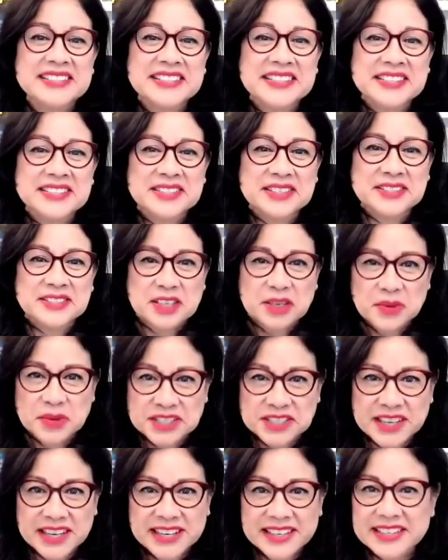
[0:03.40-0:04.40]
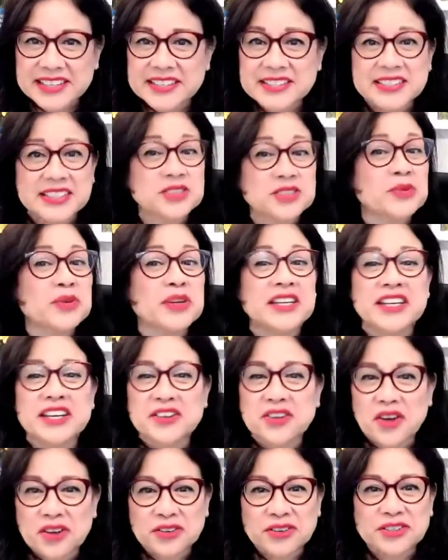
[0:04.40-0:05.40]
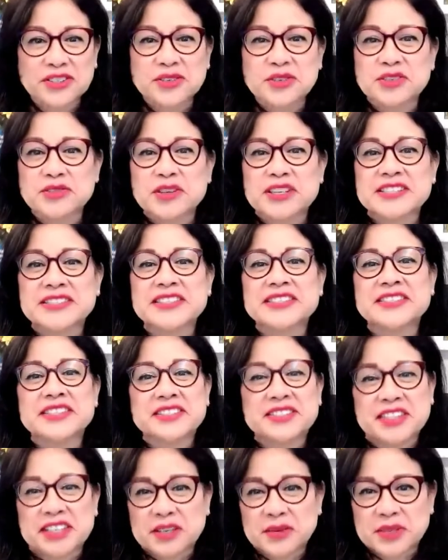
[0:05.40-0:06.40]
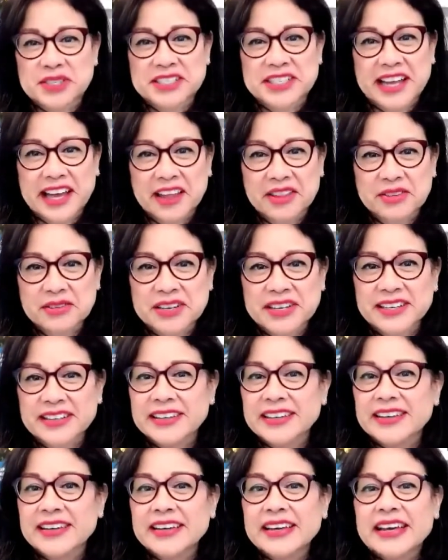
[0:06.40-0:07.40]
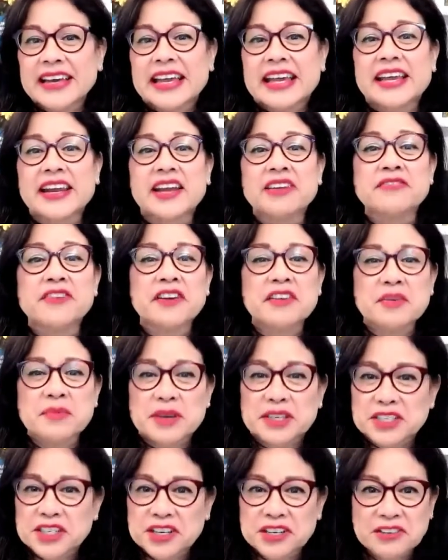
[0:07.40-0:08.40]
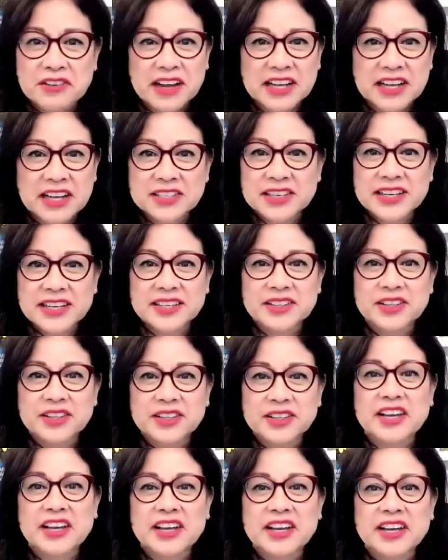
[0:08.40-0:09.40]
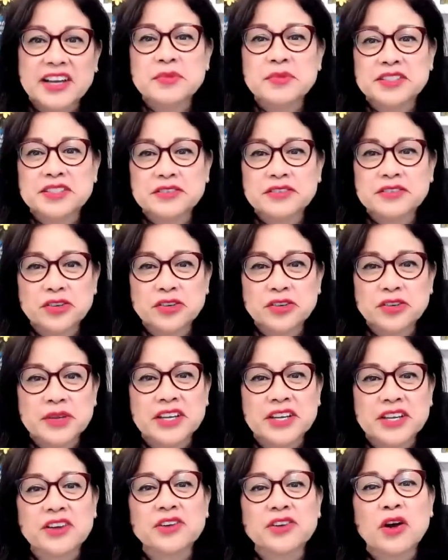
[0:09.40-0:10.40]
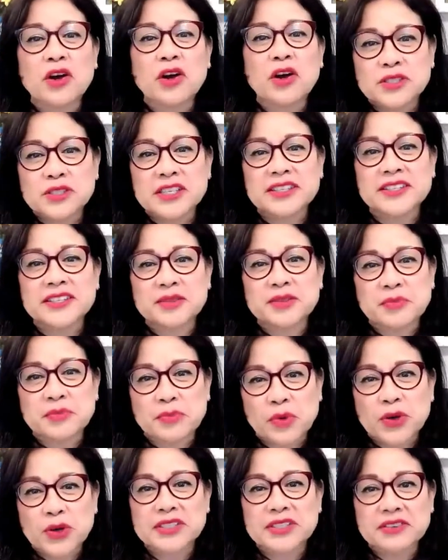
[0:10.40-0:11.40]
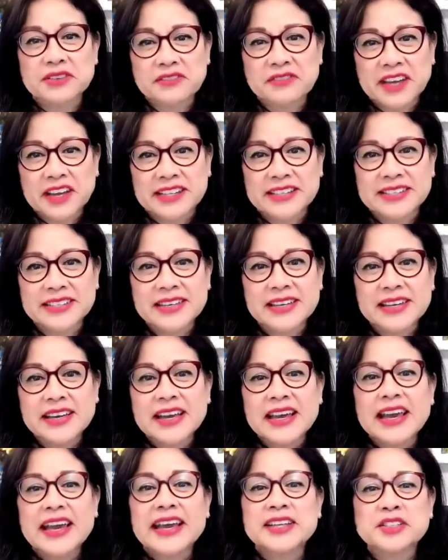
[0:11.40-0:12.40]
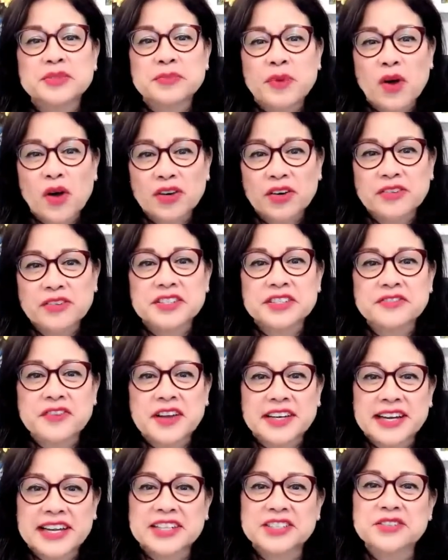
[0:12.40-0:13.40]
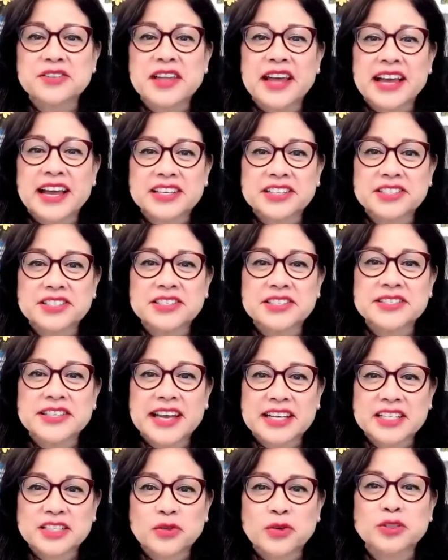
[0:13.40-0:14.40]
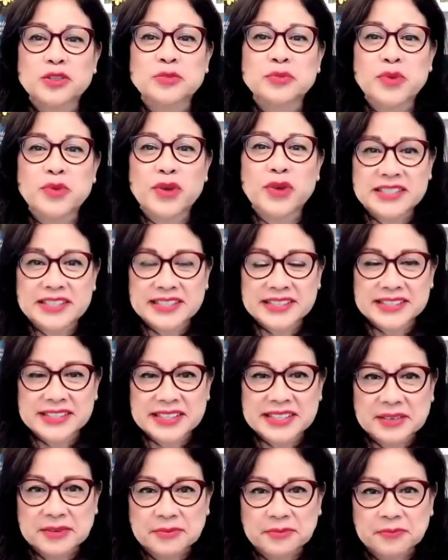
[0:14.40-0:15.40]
distinguished delegates. It's really an honor to address this distinguished gathering, and I very much congratulate the government of Germany on hosting this important event as part of its Financial Action Task Force presidency.